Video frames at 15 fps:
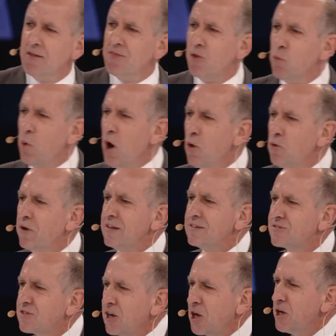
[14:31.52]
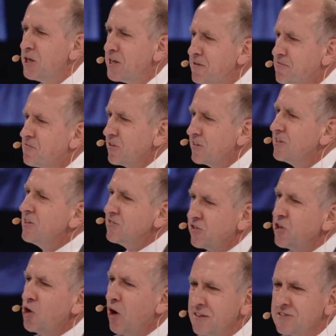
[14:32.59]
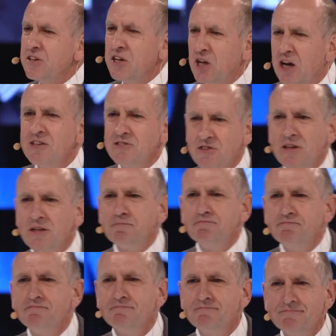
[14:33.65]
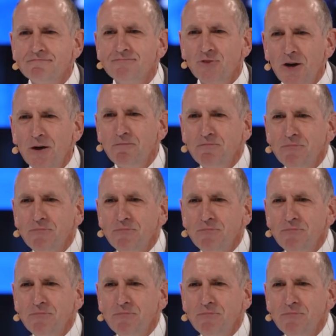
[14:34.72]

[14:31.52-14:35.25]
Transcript: The world is subtly different to 1980, right?